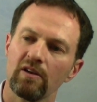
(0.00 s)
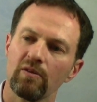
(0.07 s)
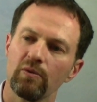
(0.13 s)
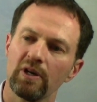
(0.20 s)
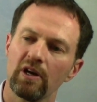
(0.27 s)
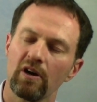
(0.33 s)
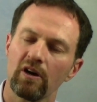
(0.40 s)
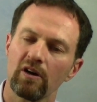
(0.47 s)

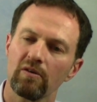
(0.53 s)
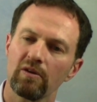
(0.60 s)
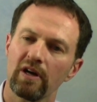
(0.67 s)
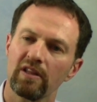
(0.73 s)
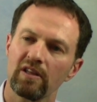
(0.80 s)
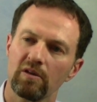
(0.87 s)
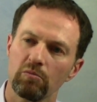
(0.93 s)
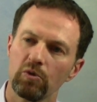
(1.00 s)
we are,
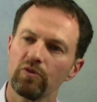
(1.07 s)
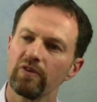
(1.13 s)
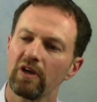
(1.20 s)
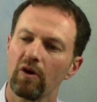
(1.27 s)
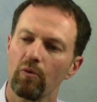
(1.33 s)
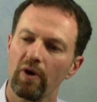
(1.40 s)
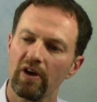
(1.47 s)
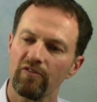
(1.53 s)
I think,
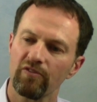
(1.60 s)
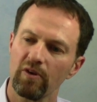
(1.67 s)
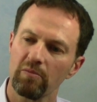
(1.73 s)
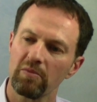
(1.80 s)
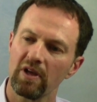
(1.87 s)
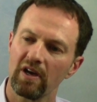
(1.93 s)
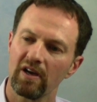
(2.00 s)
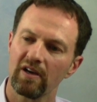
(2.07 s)
moving away
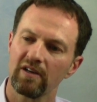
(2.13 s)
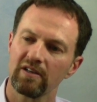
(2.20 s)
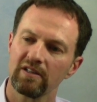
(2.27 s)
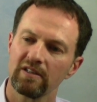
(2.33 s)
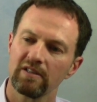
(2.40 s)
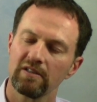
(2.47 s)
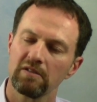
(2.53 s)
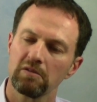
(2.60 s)
from the
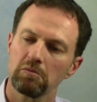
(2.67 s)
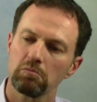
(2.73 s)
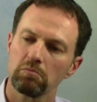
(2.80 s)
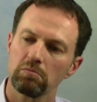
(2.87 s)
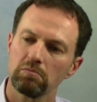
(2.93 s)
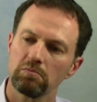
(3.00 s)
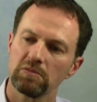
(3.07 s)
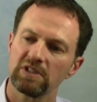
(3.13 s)

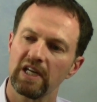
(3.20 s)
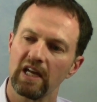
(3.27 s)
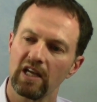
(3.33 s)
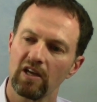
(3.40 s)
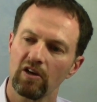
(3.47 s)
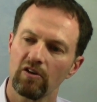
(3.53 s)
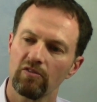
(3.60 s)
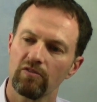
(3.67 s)

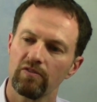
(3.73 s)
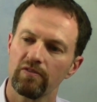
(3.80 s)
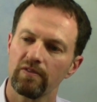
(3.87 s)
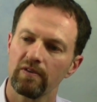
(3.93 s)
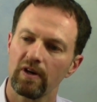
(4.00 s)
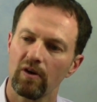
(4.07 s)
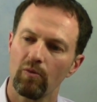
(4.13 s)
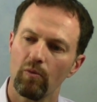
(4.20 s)
setting of
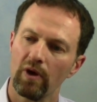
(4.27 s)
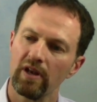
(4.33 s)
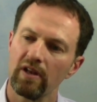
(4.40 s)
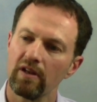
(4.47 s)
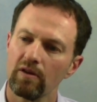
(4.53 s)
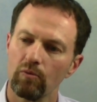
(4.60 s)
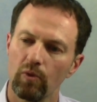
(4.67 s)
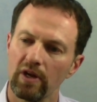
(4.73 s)

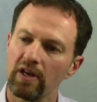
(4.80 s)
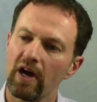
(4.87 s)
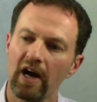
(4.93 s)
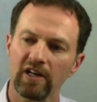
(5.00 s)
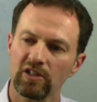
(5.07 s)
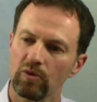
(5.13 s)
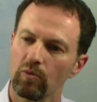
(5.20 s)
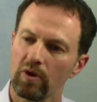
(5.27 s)
one
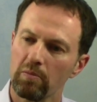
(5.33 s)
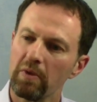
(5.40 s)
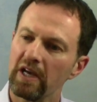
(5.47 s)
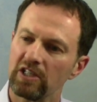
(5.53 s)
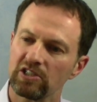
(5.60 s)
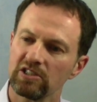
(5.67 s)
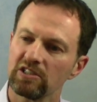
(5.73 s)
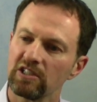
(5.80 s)
doctor, one
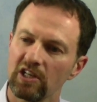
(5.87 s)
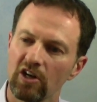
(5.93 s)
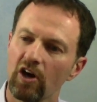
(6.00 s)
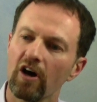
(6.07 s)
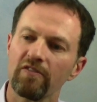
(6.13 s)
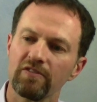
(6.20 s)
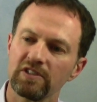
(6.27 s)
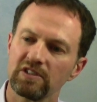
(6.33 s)
patient in an
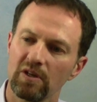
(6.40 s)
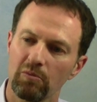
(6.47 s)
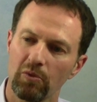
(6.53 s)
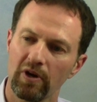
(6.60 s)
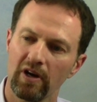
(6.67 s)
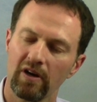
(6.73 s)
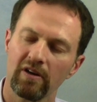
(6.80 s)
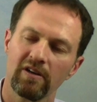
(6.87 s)
office
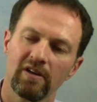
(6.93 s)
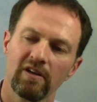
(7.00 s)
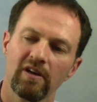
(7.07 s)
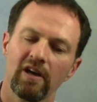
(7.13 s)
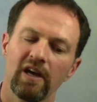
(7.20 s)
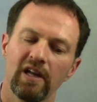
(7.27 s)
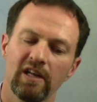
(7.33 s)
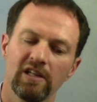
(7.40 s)
somewhere,
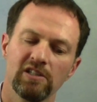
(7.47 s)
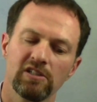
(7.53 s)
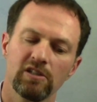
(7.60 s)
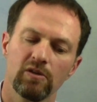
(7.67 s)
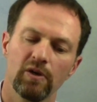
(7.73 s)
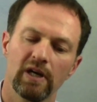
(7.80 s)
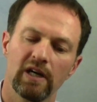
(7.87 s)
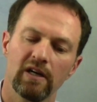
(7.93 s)
and
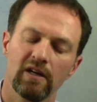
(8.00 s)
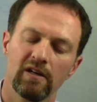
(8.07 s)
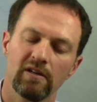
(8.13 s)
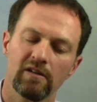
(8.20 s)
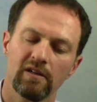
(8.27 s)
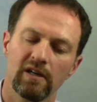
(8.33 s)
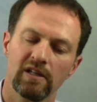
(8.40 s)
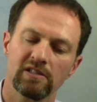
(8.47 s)
into a
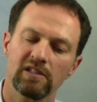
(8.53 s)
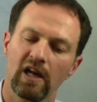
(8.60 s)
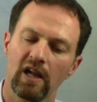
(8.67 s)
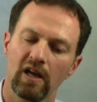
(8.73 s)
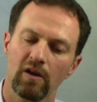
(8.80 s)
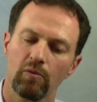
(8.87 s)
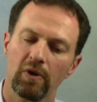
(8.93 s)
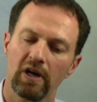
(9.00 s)

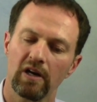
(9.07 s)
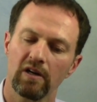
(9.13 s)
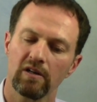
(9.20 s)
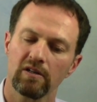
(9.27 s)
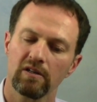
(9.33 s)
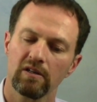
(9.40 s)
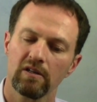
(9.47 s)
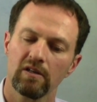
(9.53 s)
setting
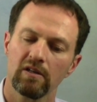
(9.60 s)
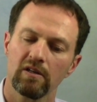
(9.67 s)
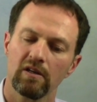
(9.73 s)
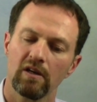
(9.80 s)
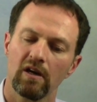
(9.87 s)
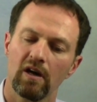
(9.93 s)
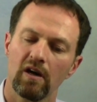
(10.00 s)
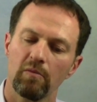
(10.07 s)
where
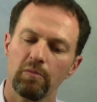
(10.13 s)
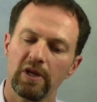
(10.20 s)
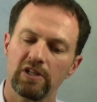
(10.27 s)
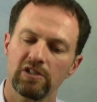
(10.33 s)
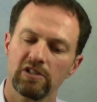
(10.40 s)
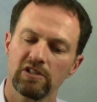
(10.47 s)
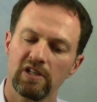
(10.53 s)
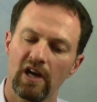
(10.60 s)

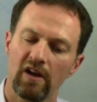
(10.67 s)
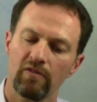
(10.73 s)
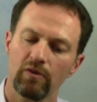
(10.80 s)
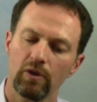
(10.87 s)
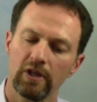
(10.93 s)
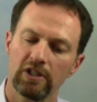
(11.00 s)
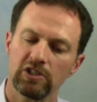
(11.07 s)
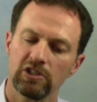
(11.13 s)
patients have
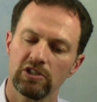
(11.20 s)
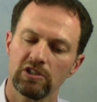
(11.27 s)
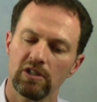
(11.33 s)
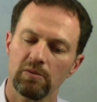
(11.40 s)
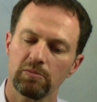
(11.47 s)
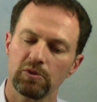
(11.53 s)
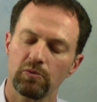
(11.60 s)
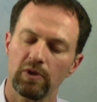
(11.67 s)

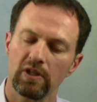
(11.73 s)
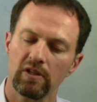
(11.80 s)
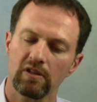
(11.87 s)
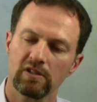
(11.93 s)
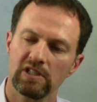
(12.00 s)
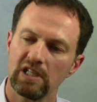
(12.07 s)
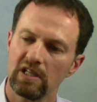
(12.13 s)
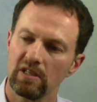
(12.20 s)
relationships with
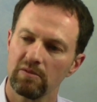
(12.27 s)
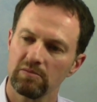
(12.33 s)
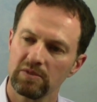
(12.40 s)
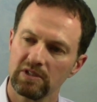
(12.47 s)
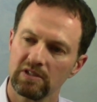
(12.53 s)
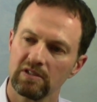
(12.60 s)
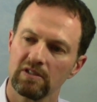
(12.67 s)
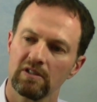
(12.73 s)

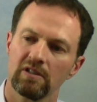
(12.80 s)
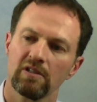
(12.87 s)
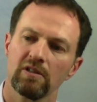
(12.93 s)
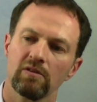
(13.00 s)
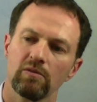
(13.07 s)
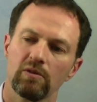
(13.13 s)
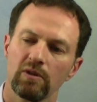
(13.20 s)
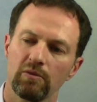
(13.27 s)
teams,
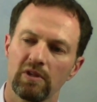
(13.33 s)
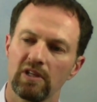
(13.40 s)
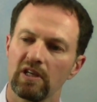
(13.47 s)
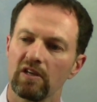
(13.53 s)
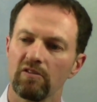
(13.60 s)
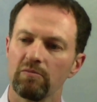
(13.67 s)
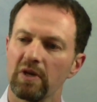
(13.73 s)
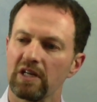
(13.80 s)
where we
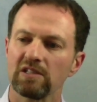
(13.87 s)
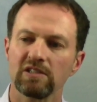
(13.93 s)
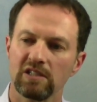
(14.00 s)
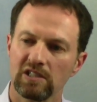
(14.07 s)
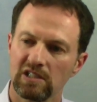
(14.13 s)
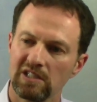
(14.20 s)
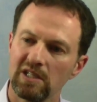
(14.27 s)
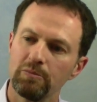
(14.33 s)
think of
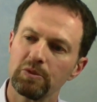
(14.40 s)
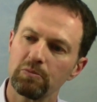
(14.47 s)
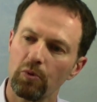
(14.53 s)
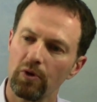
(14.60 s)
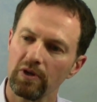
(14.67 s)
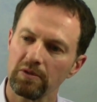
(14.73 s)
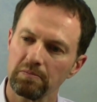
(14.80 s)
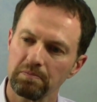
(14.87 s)
medicine as a team
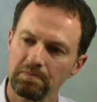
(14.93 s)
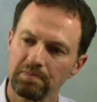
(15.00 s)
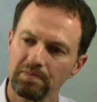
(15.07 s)
sport,